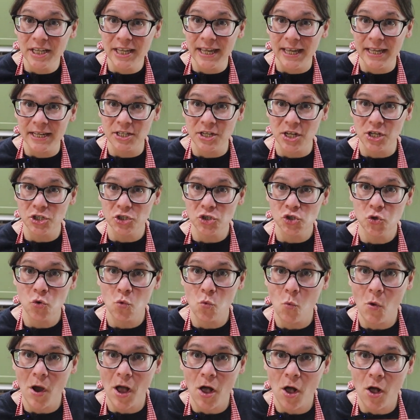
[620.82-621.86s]
to get
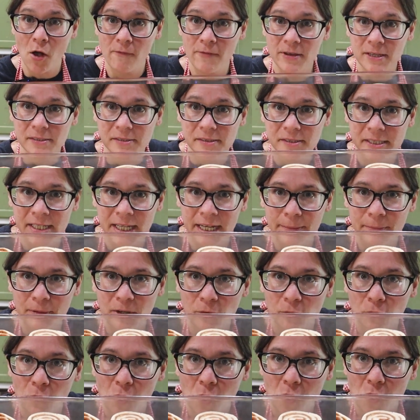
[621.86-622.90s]
12
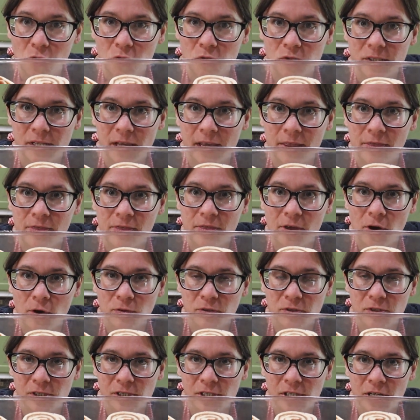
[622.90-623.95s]
cinnamon rolls, and
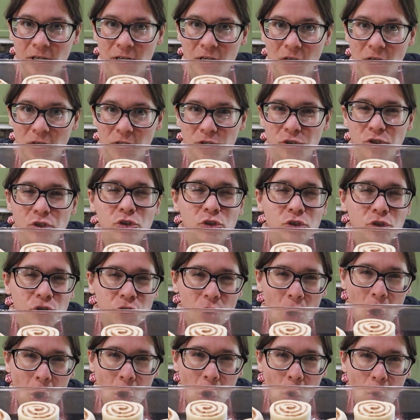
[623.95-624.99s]
those look
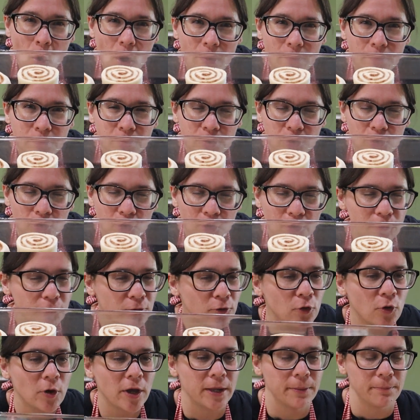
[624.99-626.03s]
so
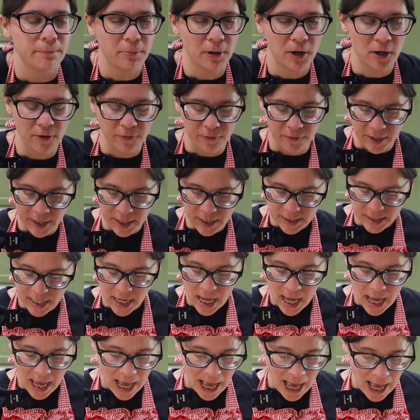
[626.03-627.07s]
beautiful and perfect.
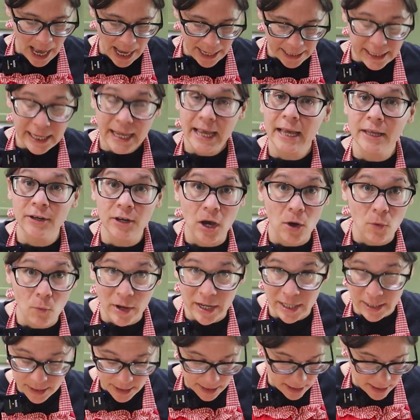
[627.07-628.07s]
I cannot wait